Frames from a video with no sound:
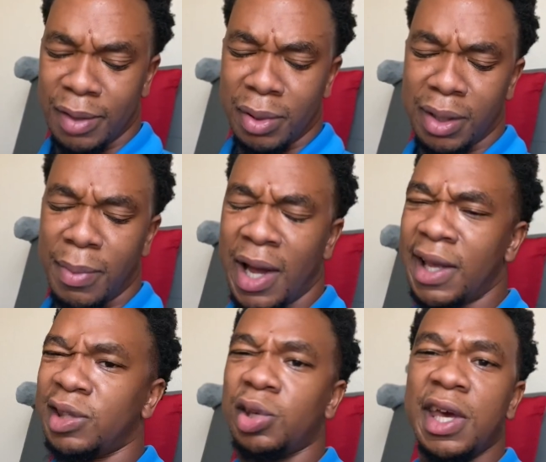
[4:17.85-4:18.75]
but it's about
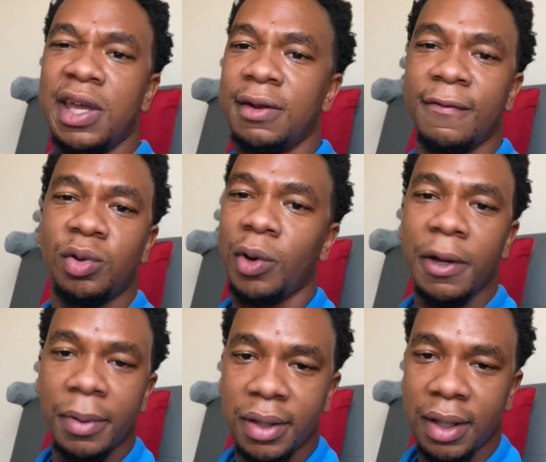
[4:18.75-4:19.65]
like 10,
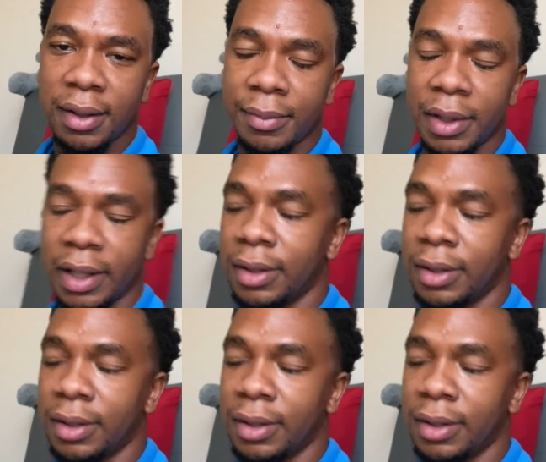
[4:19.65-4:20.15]
20% or something like that.